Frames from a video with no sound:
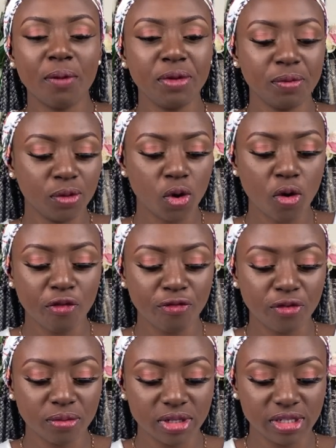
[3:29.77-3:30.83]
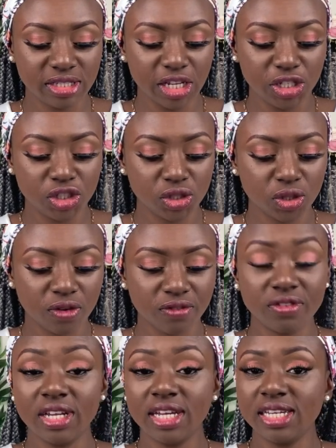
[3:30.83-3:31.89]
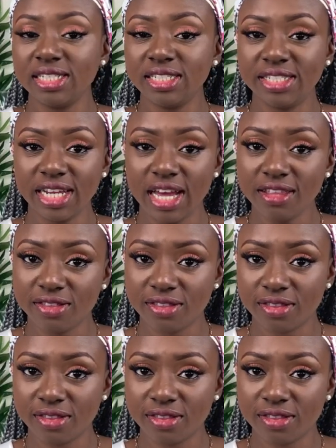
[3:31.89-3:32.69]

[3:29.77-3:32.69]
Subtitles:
people go from the stages of death,